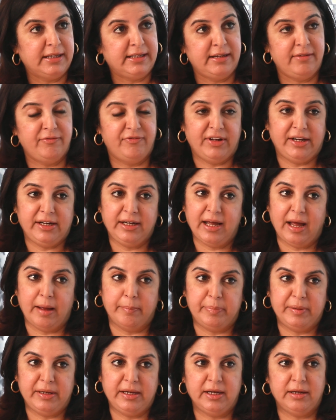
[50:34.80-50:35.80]
I see very
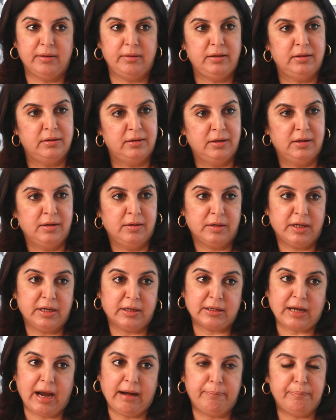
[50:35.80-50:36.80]
happily
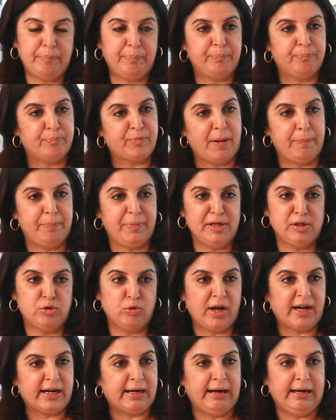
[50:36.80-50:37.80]
couples
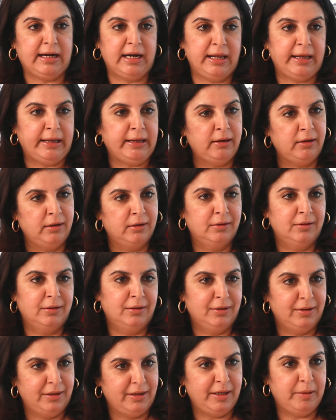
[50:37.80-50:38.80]
who are cuddling
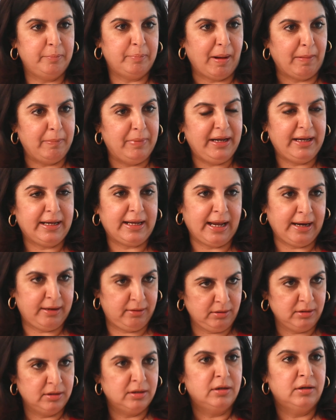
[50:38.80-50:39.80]
in public,
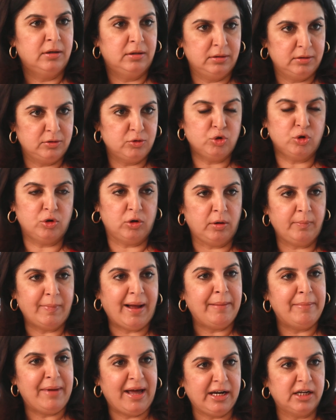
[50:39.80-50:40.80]
and you know,
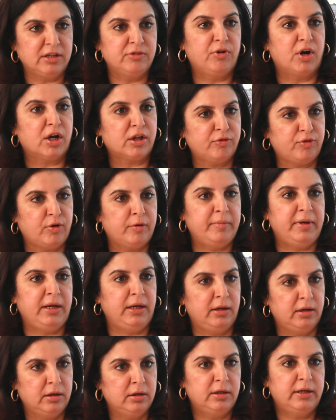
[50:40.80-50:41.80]
my marriage works for
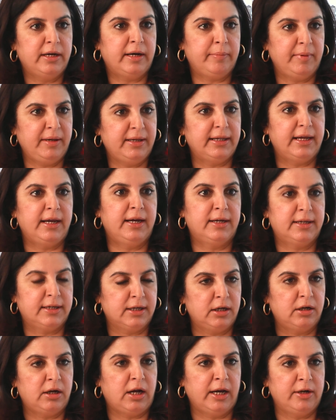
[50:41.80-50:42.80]
me. Let me say,
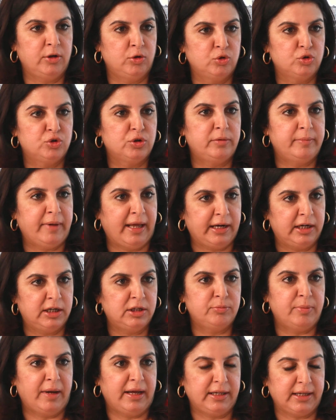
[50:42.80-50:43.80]
it's a unusual
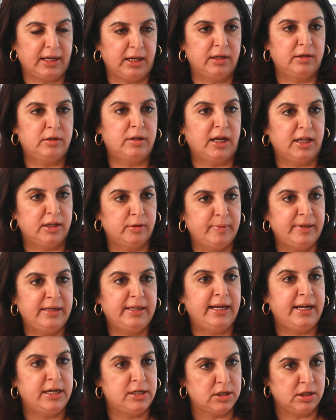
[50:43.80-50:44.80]
marriage. My
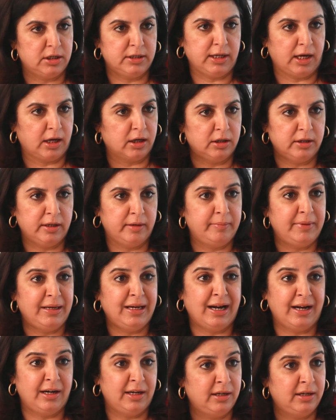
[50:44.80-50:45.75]
husband is 8 years younger than me.